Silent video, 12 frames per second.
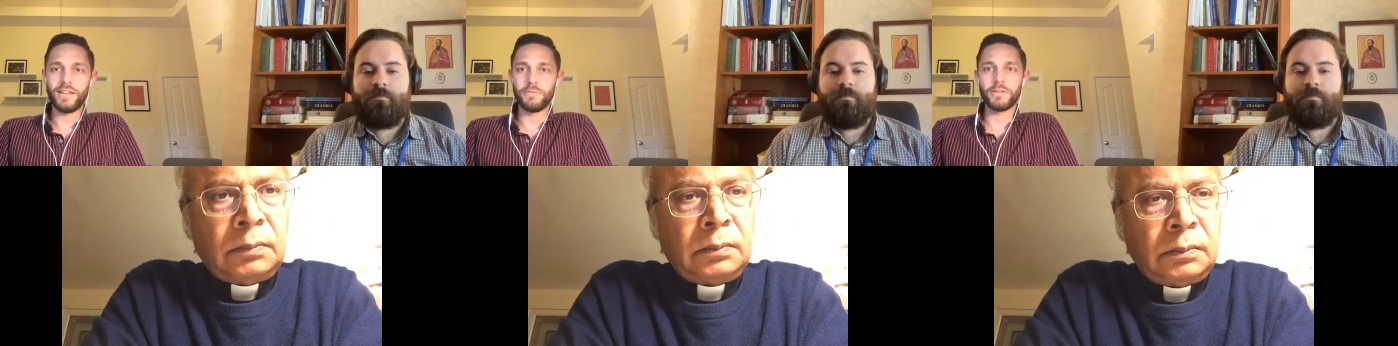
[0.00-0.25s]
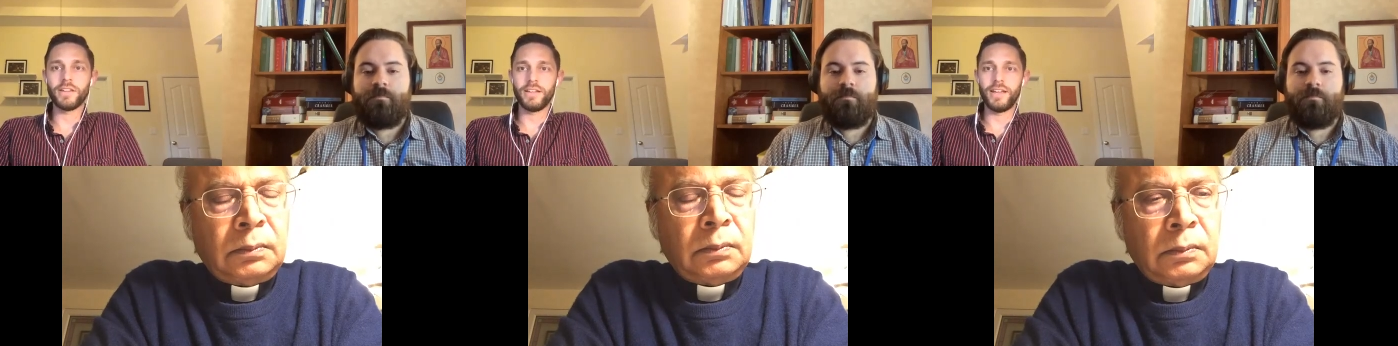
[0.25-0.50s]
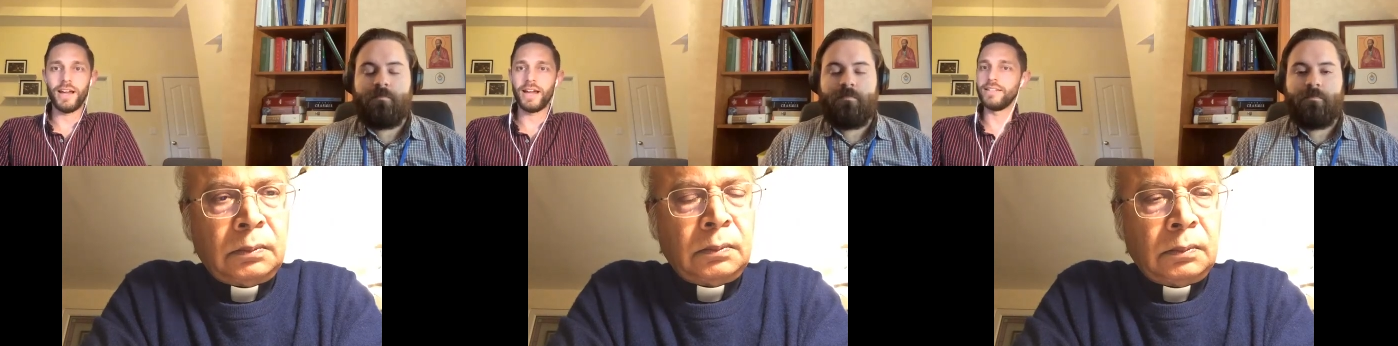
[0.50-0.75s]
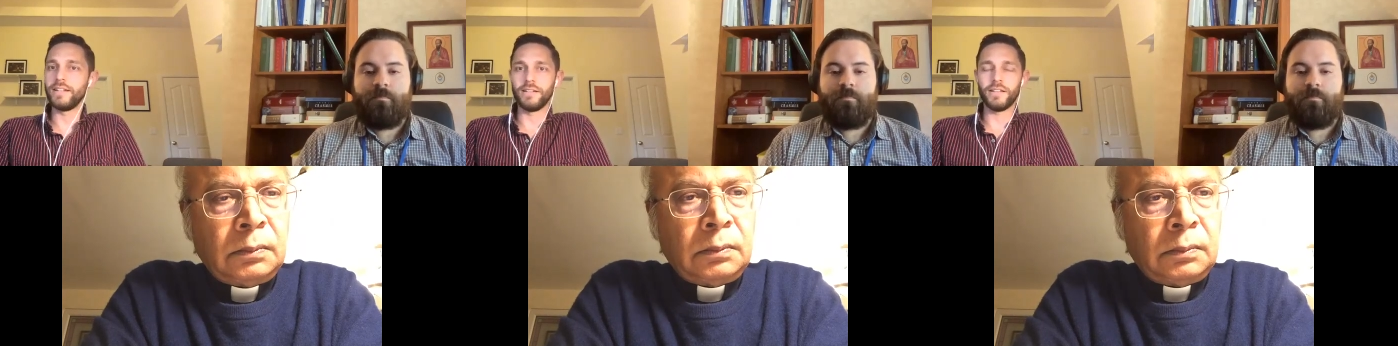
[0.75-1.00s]
Speaker 1: really
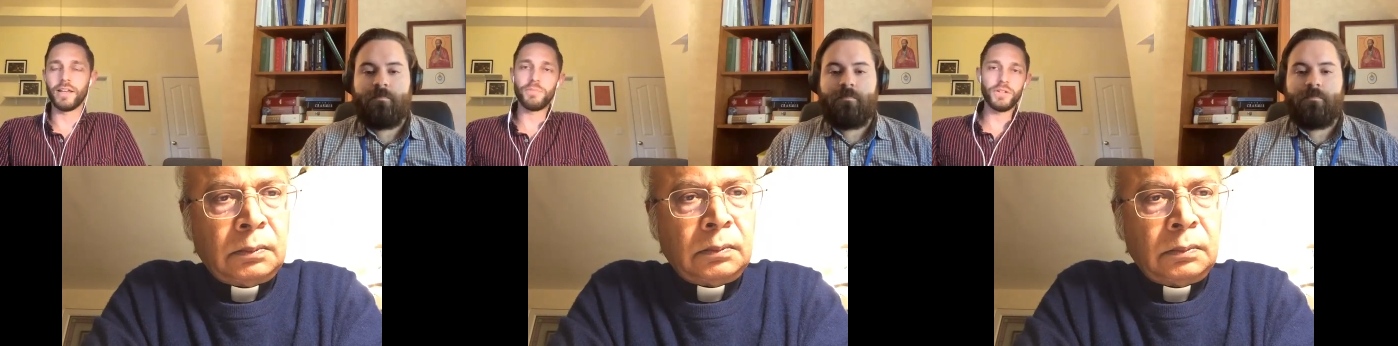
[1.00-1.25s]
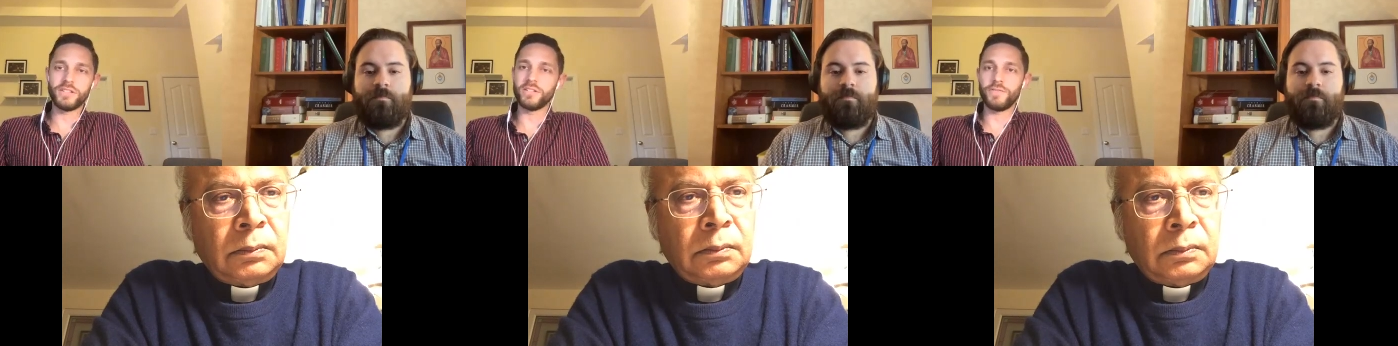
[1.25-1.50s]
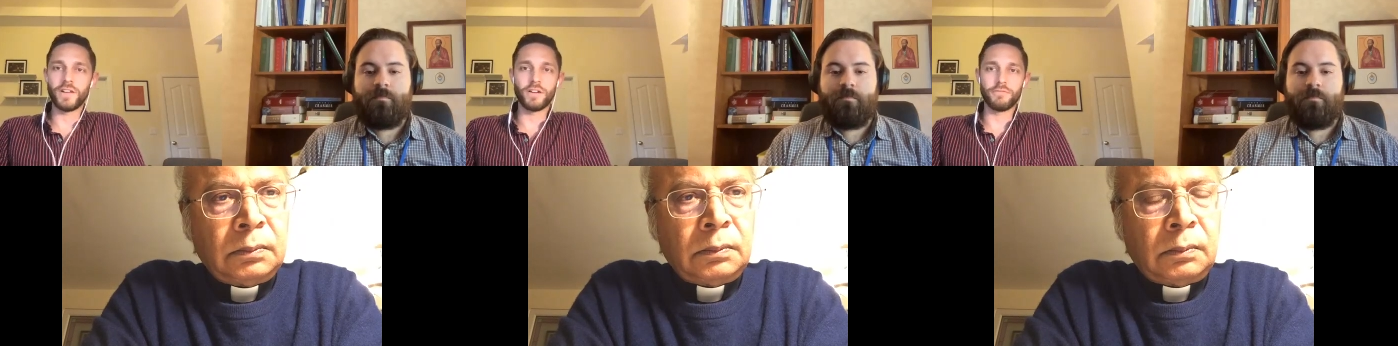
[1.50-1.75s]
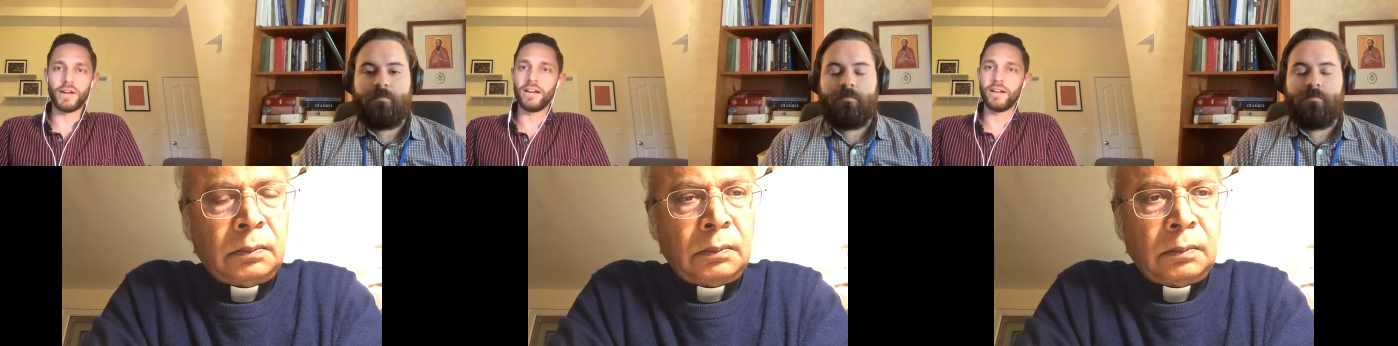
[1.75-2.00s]
ident- like puts his finger
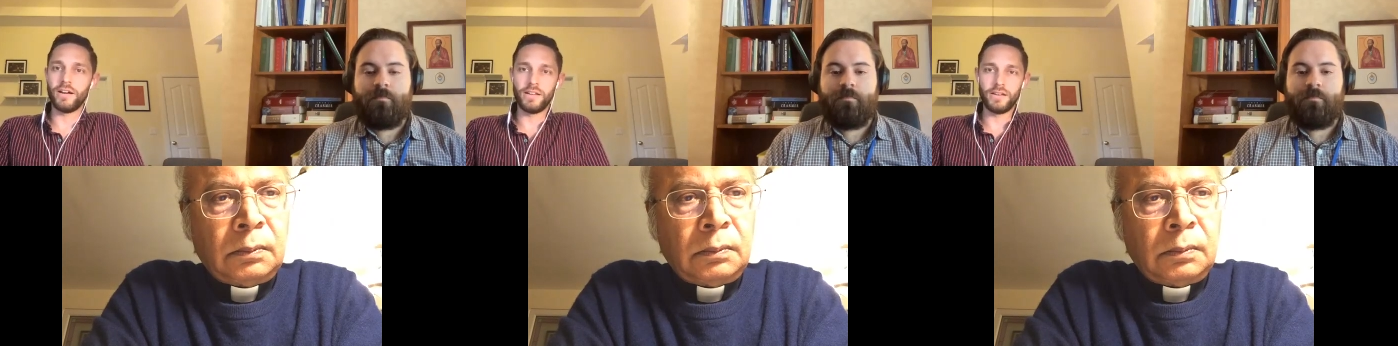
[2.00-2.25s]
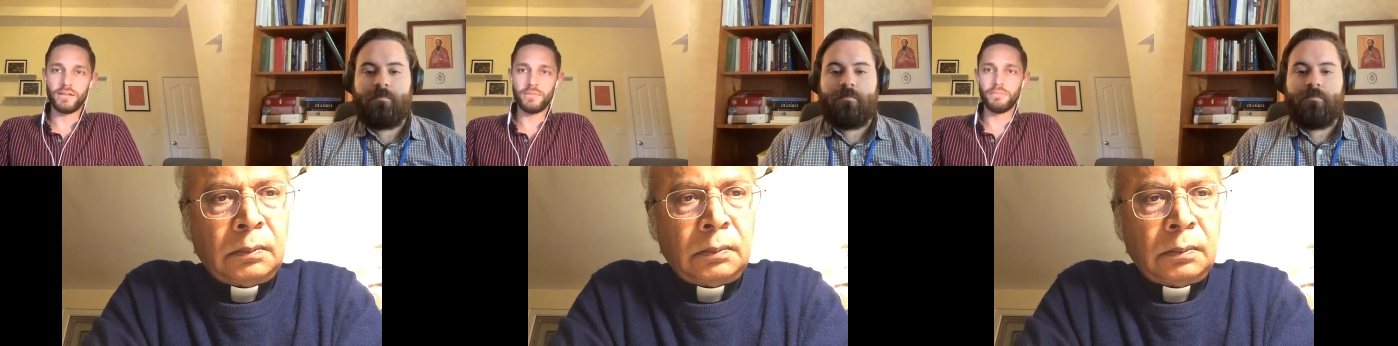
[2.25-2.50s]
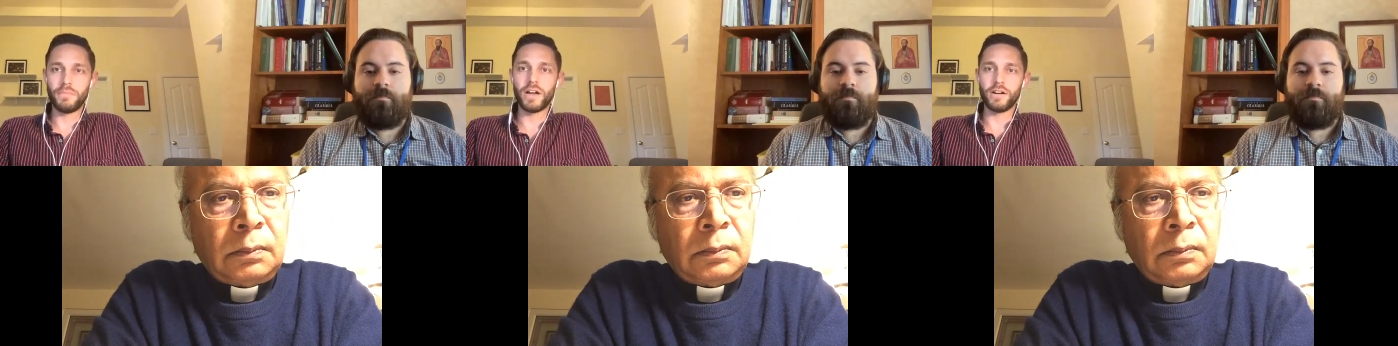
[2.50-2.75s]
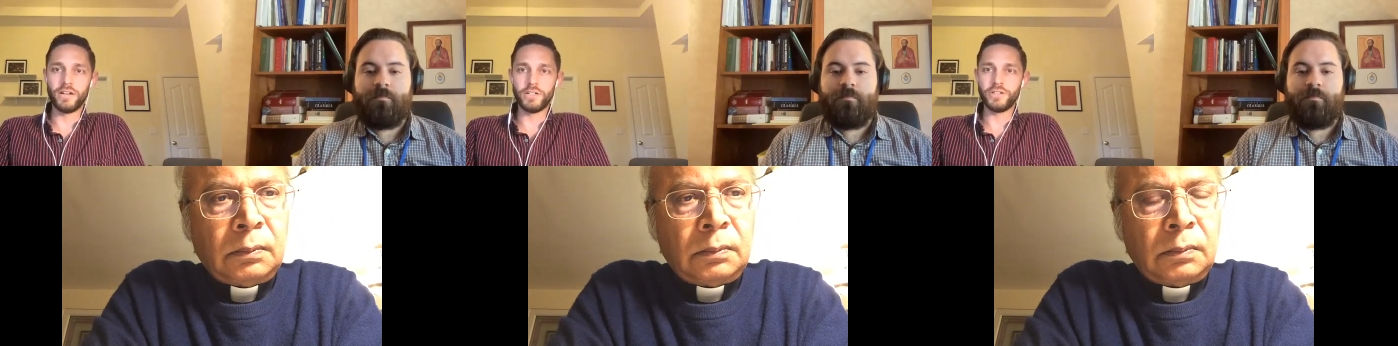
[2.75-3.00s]
right on
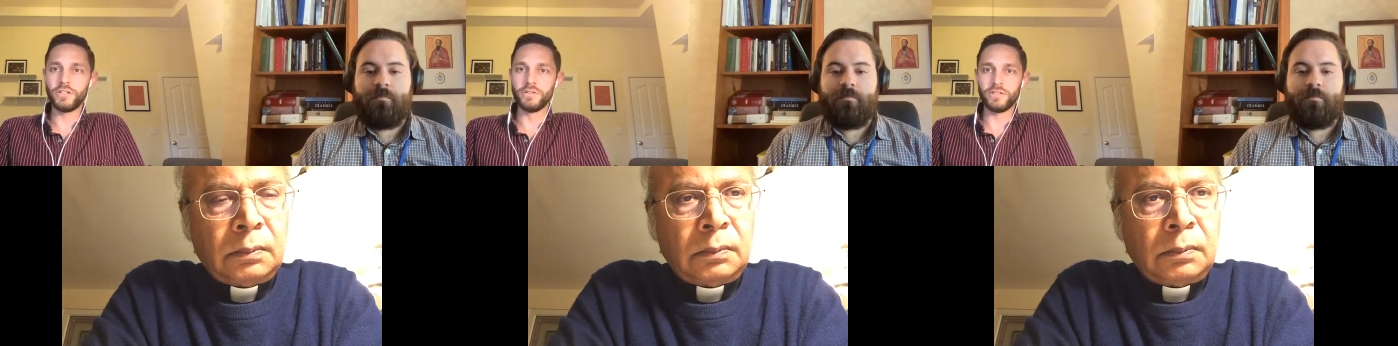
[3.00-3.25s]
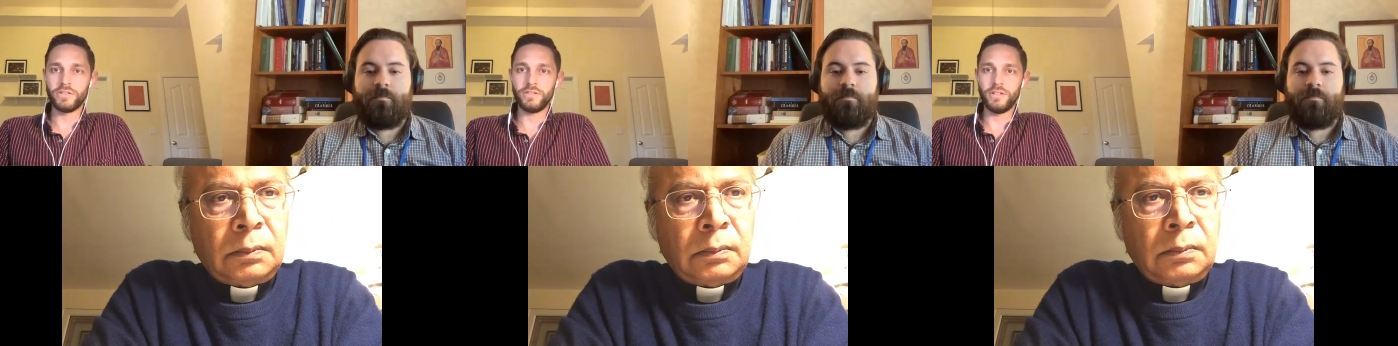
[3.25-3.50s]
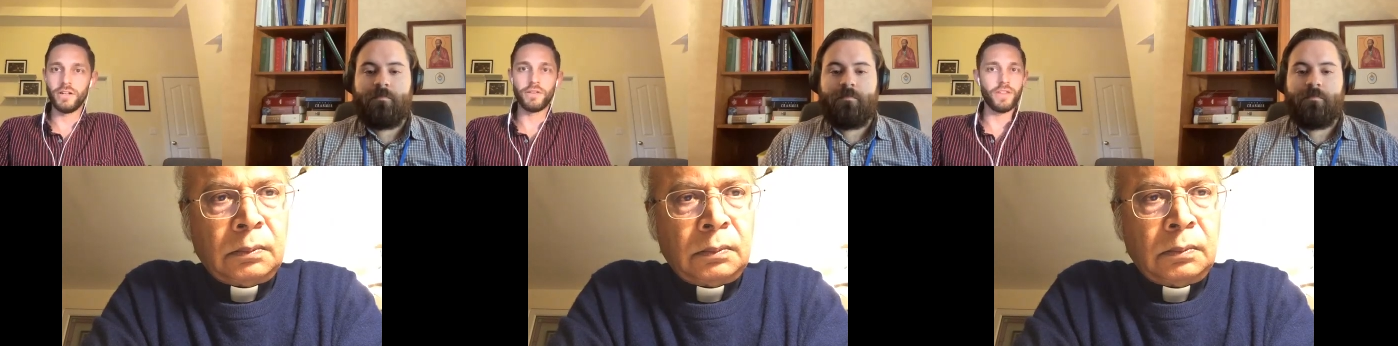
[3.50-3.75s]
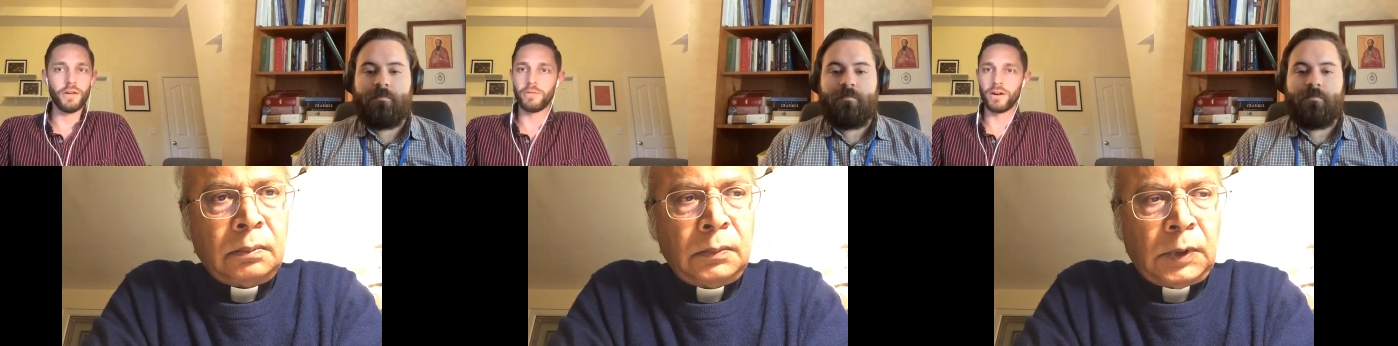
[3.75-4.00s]
modern issues. You know
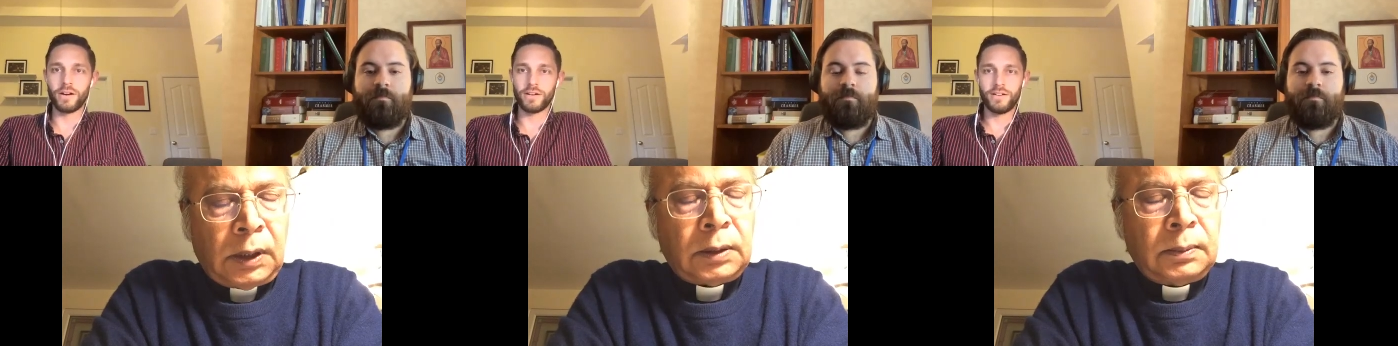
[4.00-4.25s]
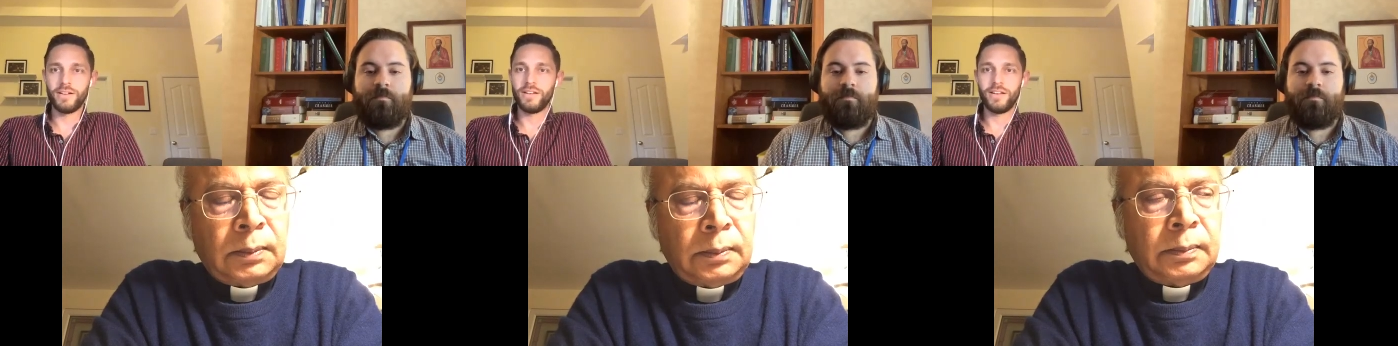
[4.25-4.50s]
they were yeah.